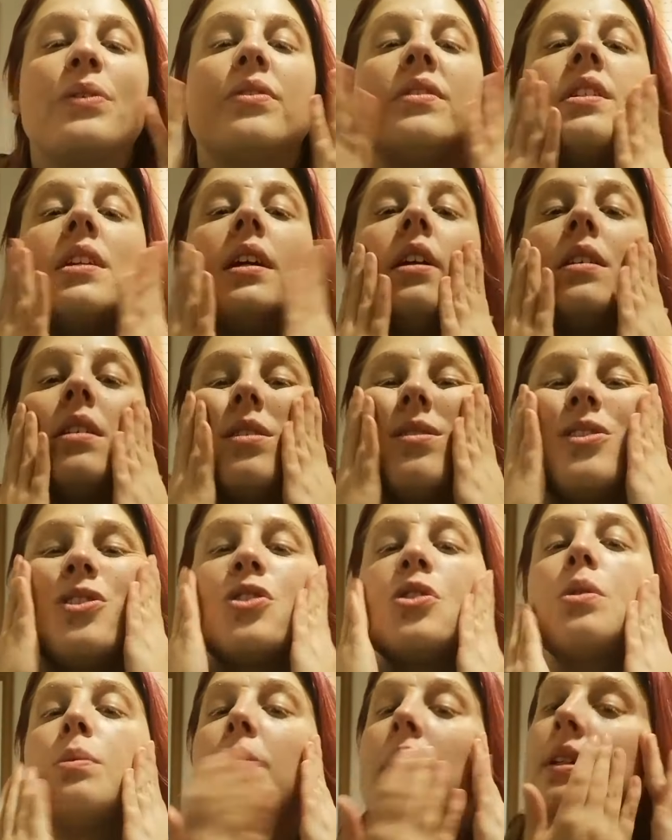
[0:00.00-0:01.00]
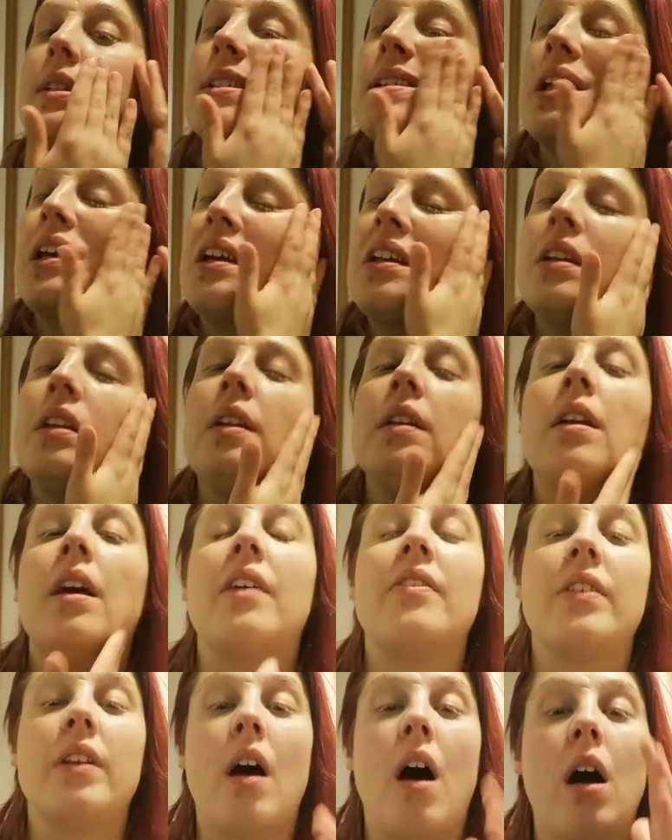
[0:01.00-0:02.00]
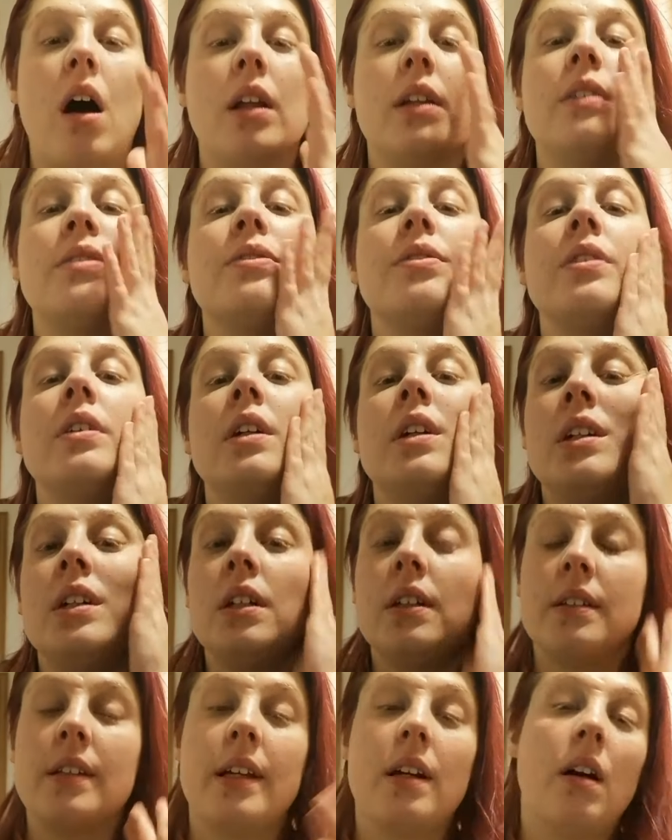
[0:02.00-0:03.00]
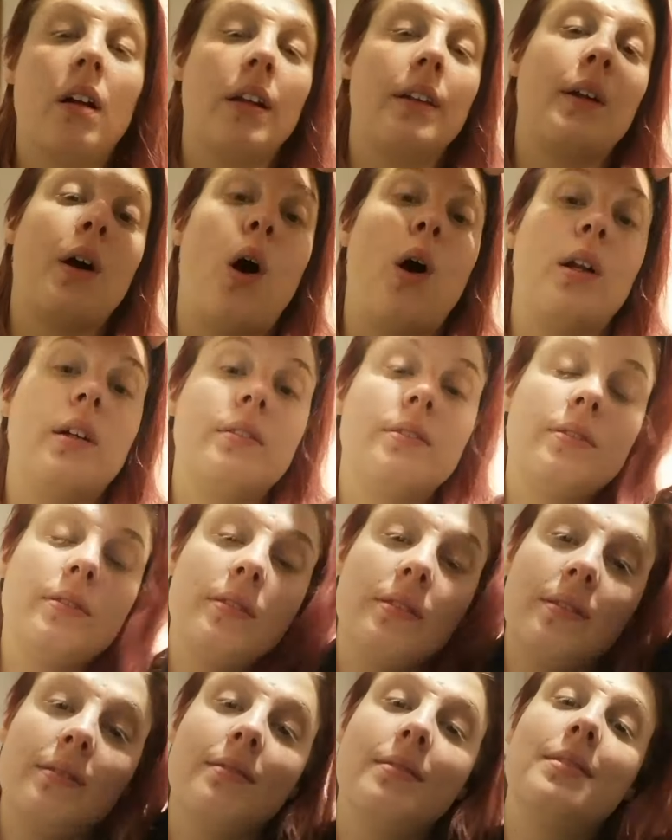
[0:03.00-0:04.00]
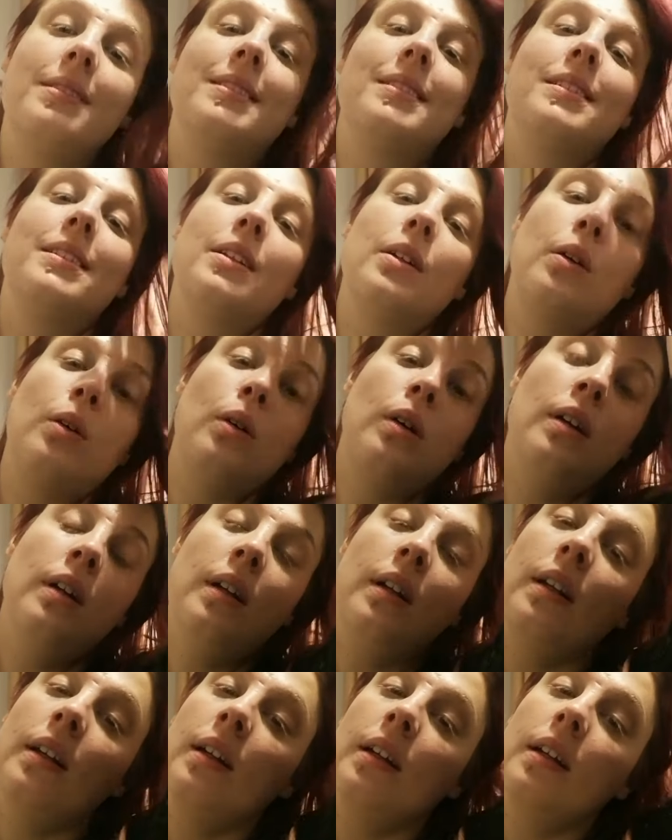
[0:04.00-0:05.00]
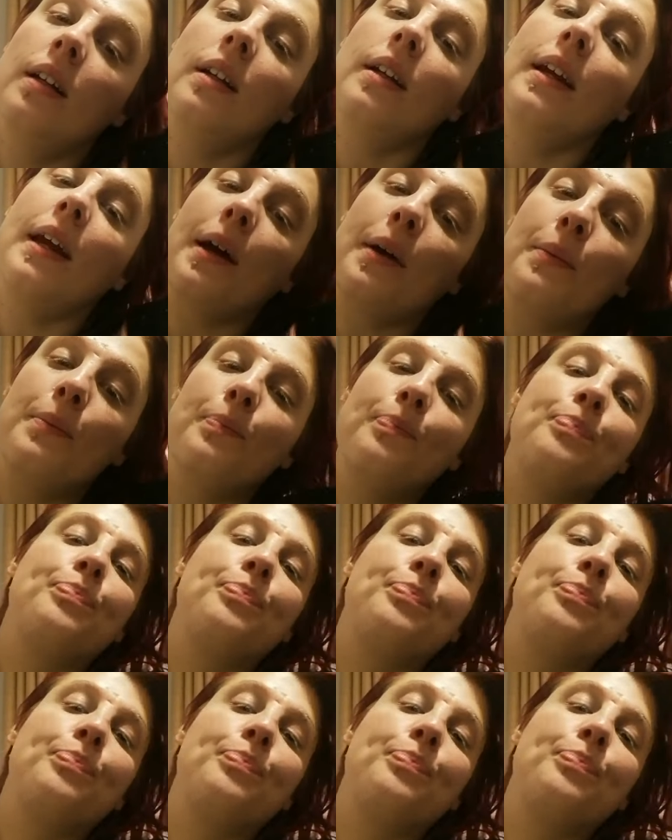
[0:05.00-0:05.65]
of tinge to my skin. I have an olive. They call it olive. So, yeah.